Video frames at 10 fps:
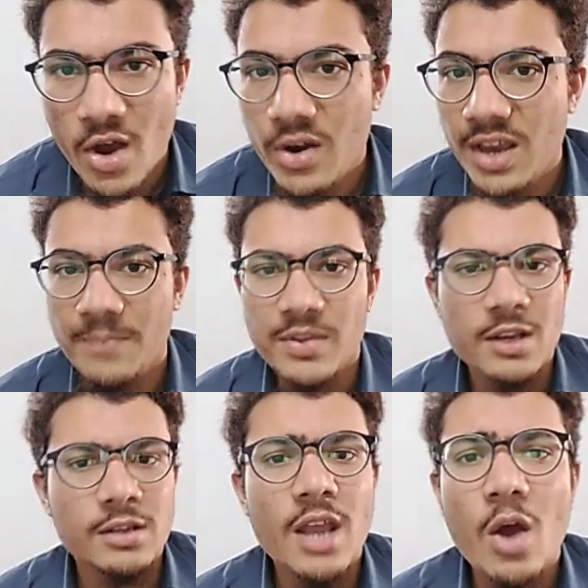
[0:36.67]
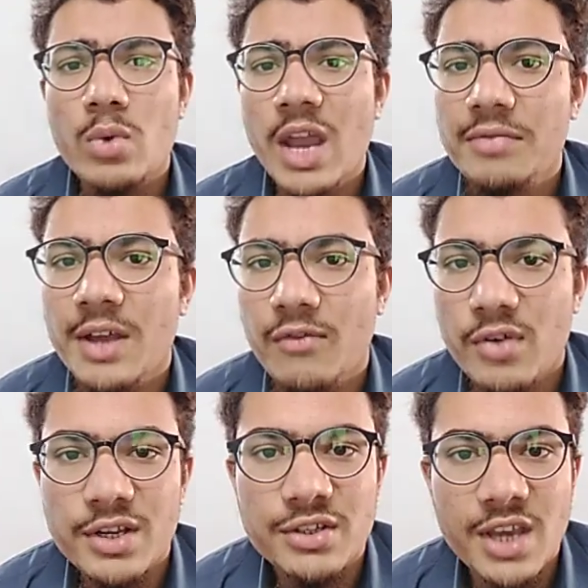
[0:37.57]
Okay, now we have the
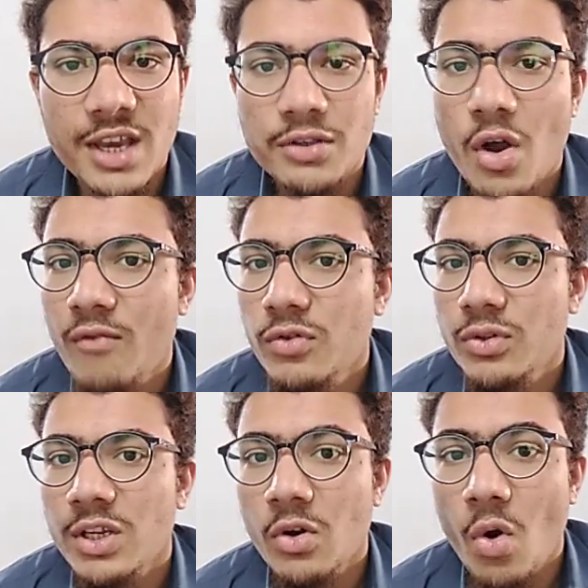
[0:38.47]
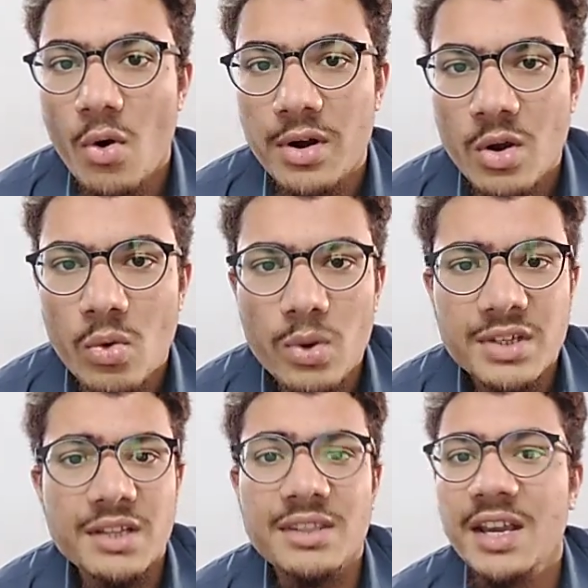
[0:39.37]
first case of using could, which
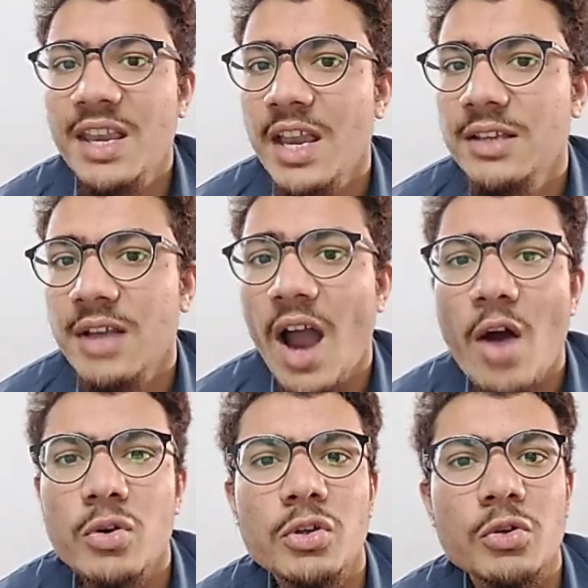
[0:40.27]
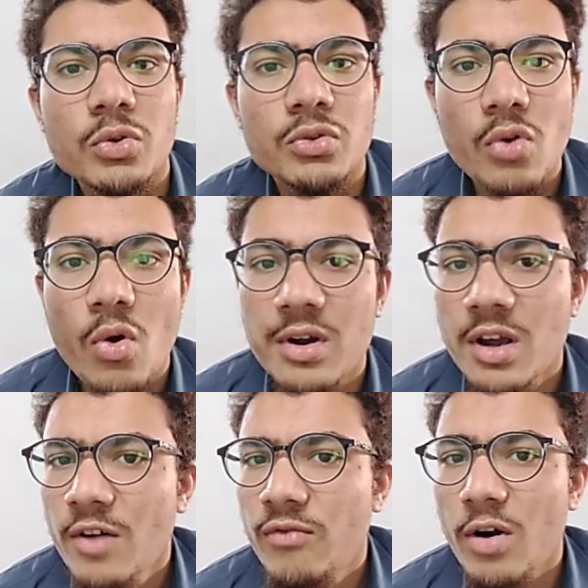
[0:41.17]
is the case how to use could
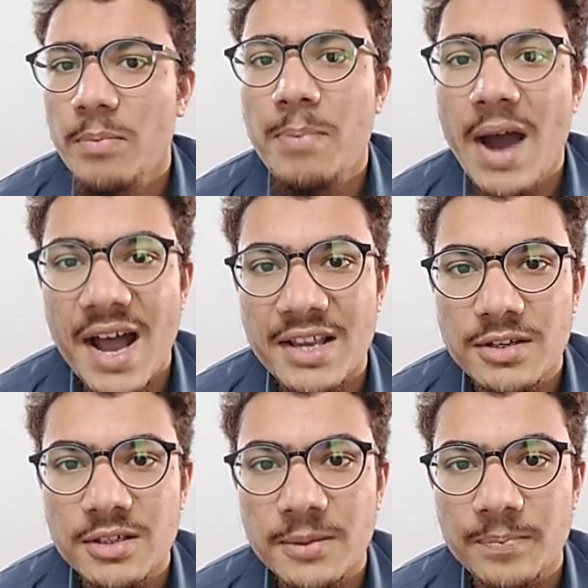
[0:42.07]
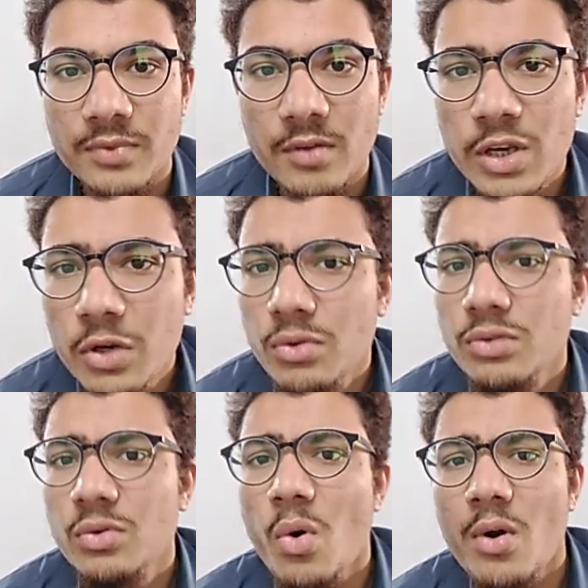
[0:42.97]
for past. We use
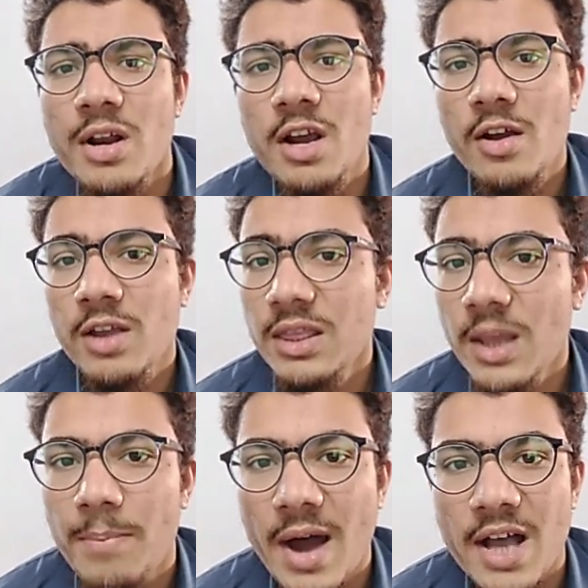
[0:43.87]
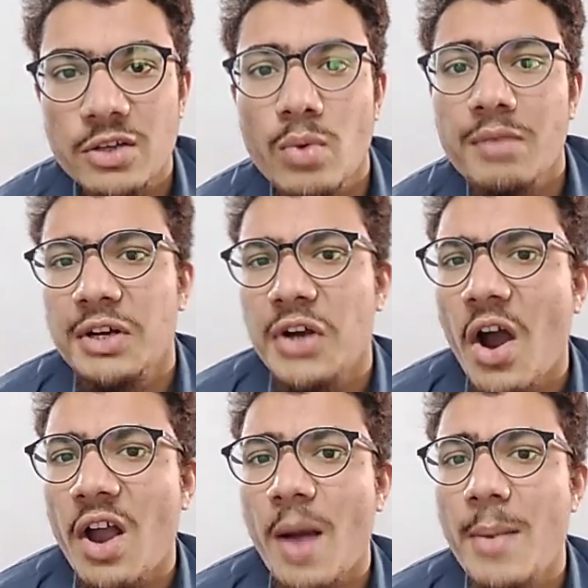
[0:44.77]
could in the past when we
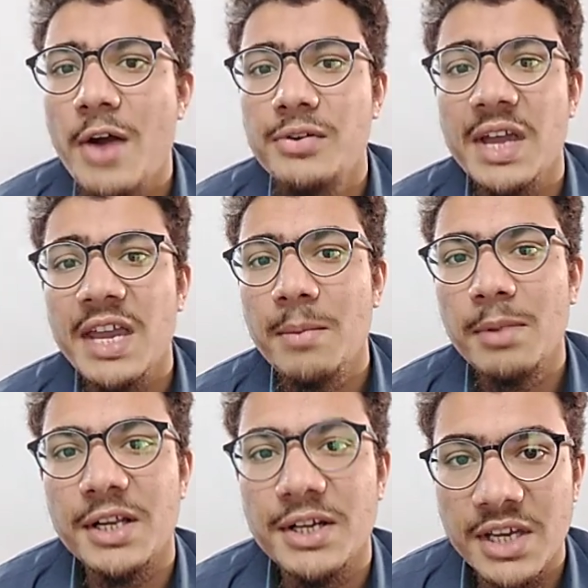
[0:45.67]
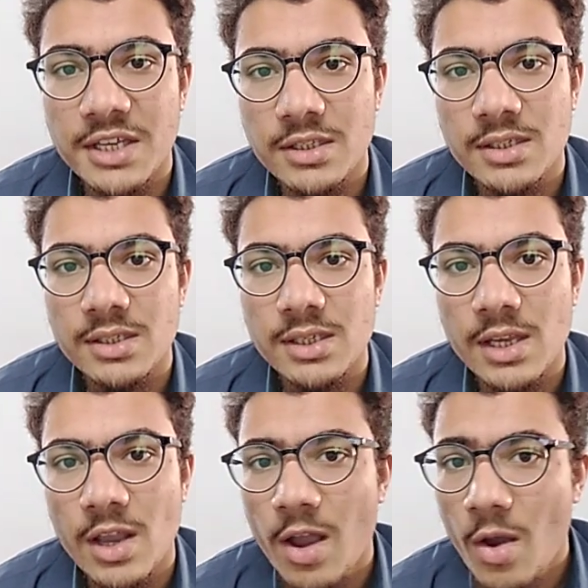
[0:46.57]
talk about the abilities
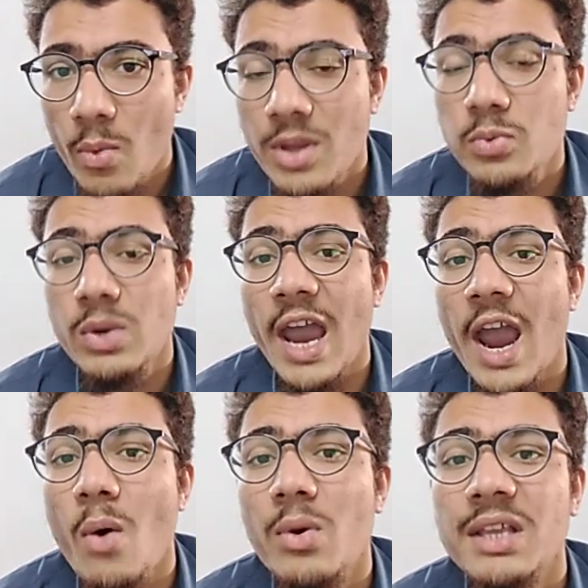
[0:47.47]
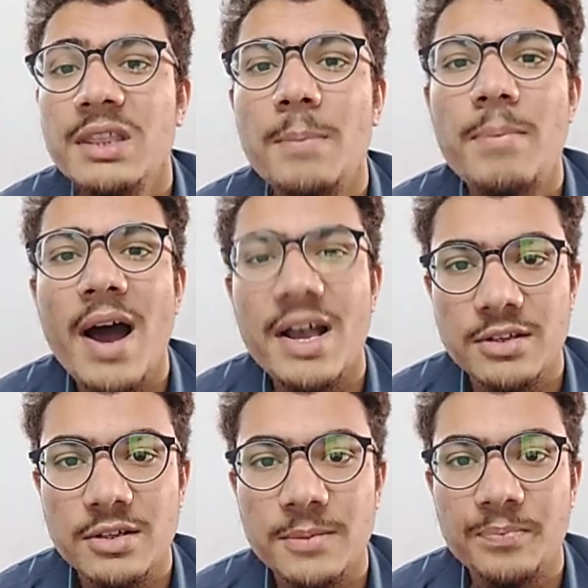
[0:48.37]
which we have in the
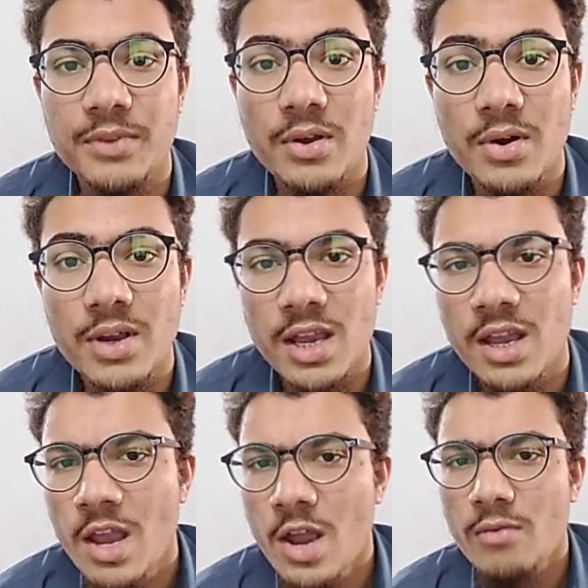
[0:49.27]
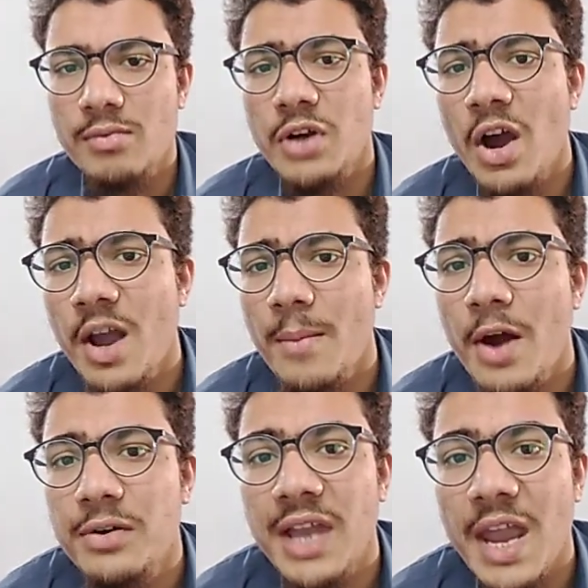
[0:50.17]
past. Okay, we talk
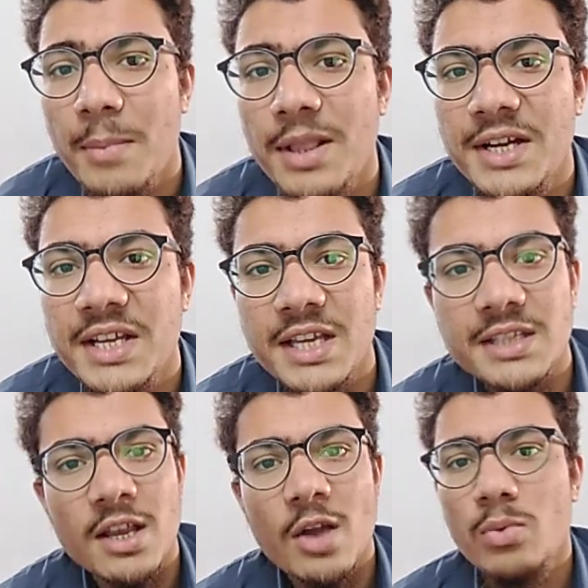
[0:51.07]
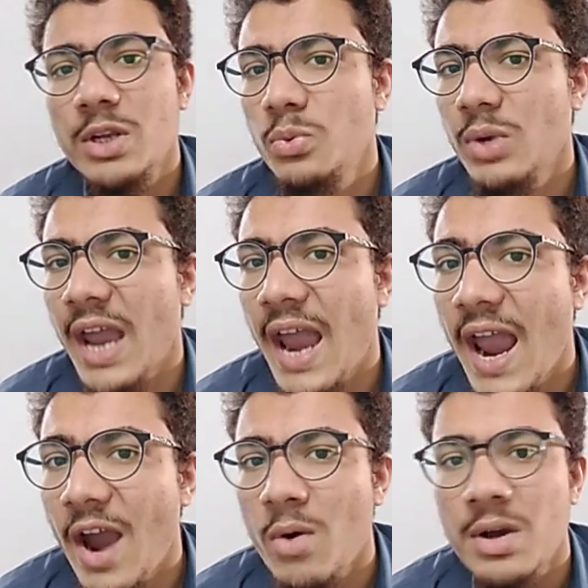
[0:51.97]
about the abilities which we
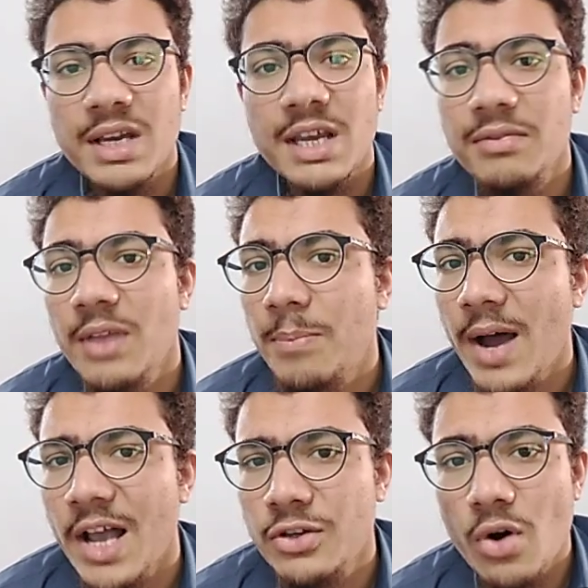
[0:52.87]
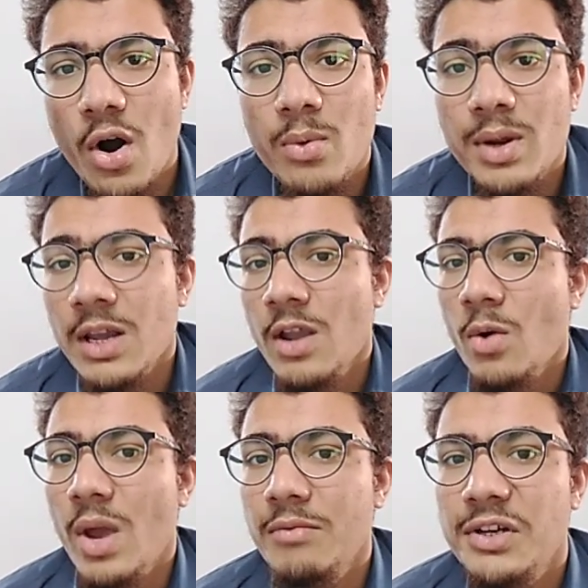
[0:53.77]
have in the past, or
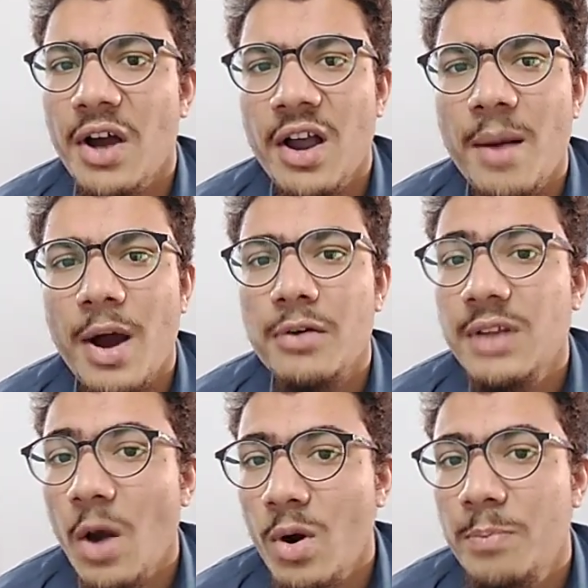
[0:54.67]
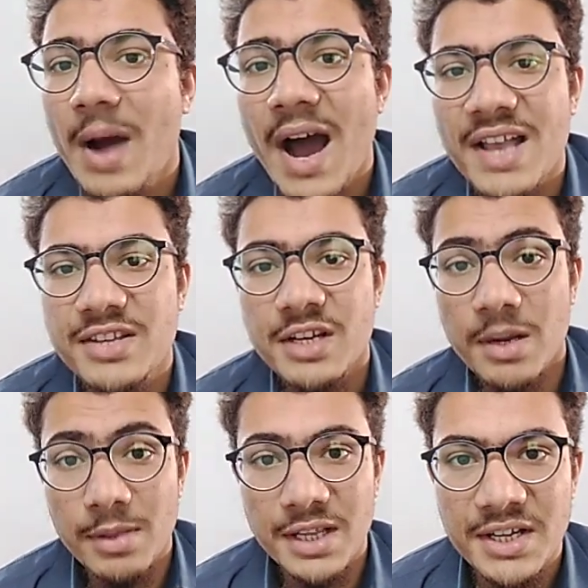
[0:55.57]
when we talk about our past
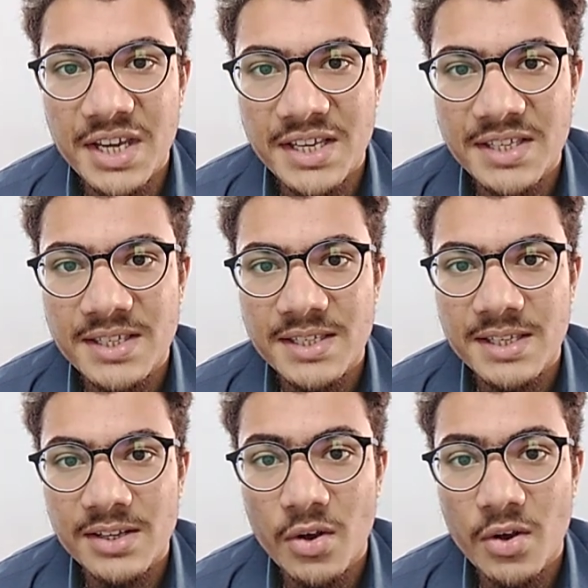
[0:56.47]
abilities.